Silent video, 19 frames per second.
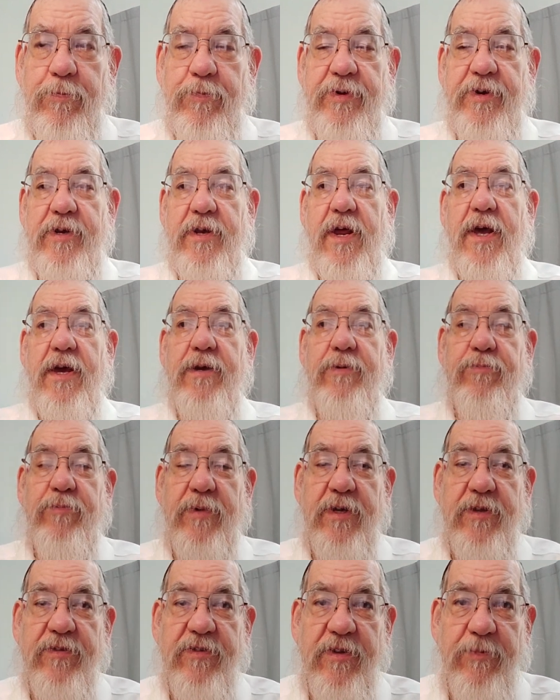pnei
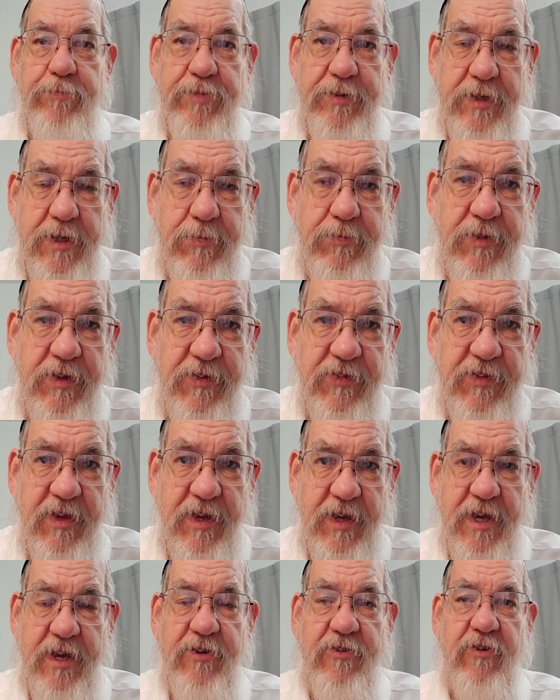means the pnimius, the
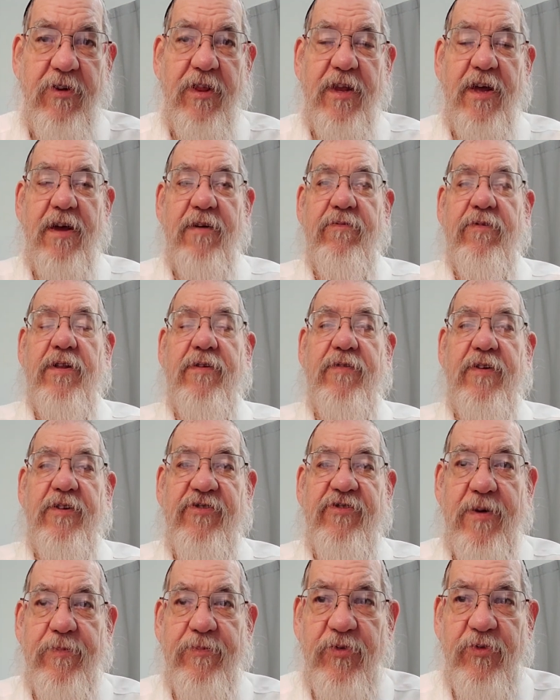inner level of
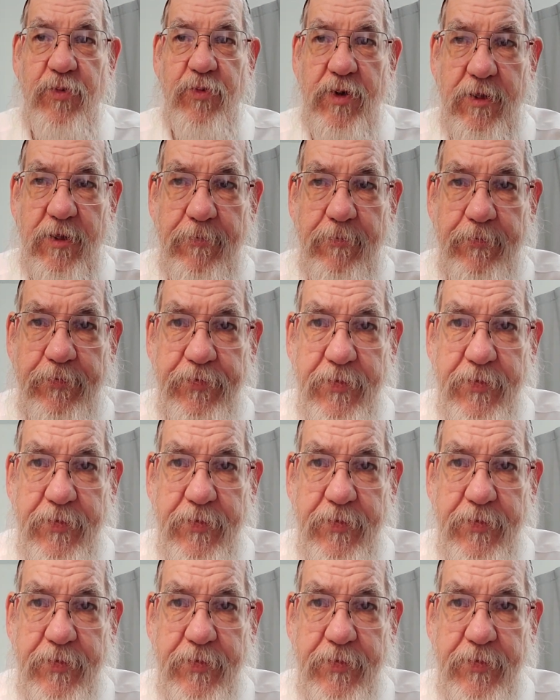Hashem's will.